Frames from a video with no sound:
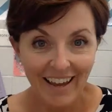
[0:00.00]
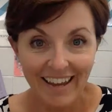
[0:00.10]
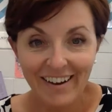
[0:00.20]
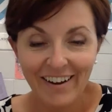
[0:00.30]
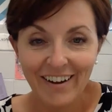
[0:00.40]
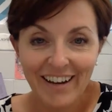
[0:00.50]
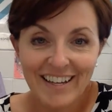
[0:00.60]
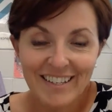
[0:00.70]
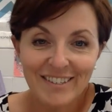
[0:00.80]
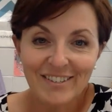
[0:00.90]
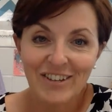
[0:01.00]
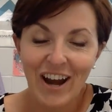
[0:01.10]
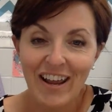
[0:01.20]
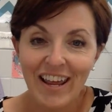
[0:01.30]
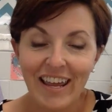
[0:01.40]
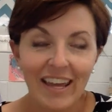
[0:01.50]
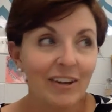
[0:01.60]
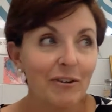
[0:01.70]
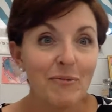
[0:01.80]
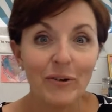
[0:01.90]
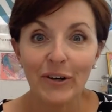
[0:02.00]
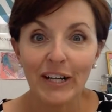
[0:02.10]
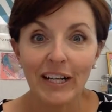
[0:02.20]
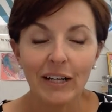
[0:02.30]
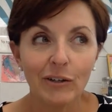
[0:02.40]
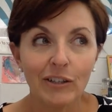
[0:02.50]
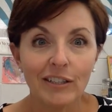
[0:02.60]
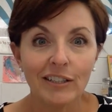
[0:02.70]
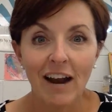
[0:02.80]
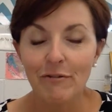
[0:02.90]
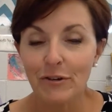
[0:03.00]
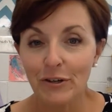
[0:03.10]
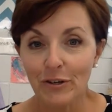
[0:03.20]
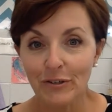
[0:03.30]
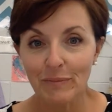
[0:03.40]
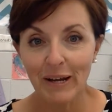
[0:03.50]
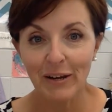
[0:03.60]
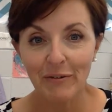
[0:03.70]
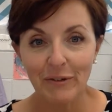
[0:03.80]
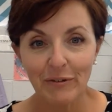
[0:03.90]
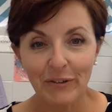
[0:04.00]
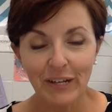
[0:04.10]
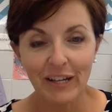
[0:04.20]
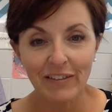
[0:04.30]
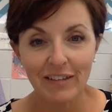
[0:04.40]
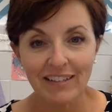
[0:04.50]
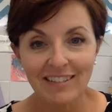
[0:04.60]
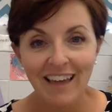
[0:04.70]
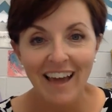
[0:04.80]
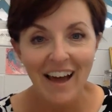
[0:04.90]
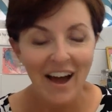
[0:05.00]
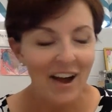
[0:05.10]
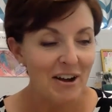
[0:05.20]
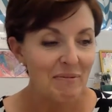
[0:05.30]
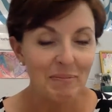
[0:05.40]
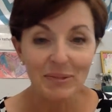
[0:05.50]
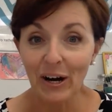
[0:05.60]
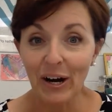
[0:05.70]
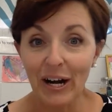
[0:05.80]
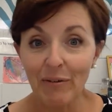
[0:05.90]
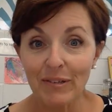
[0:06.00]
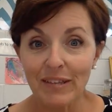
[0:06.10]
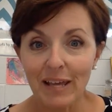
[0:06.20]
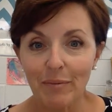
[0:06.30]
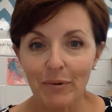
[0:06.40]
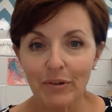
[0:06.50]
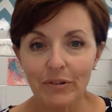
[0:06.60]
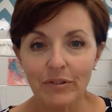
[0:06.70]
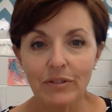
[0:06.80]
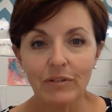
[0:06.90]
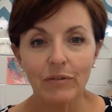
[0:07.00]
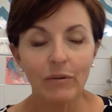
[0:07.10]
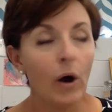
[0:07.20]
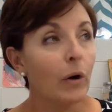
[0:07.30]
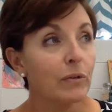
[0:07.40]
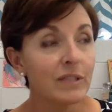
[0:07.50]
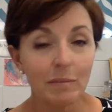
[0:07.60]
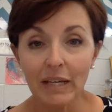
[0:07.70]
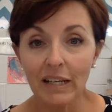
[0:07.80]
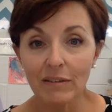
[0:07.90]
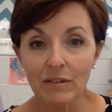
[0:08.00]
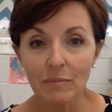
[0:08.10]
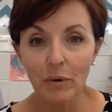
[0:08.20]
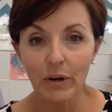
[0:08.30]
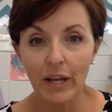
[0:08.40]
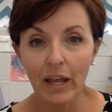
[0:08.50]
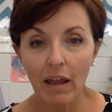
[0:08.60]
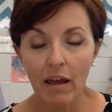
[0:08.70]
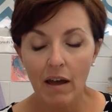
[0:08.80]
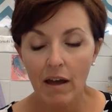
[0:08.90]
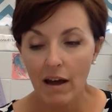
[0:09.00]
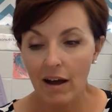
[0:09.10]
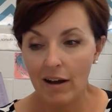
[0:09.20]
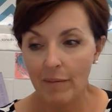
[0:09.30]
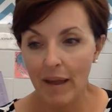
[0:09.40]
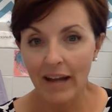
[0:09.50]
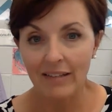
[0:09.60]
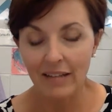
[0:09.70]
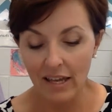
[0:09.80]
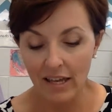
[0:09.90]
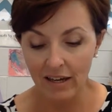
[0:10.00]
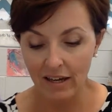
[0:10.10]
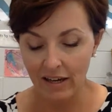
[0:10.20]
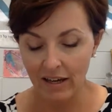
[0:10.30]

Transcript: Hey guys, it's Jenny. Good morning or afternoon, depending on when you were looking at this. I'm sorry I wasn't able to host the meeting this morning. I had to take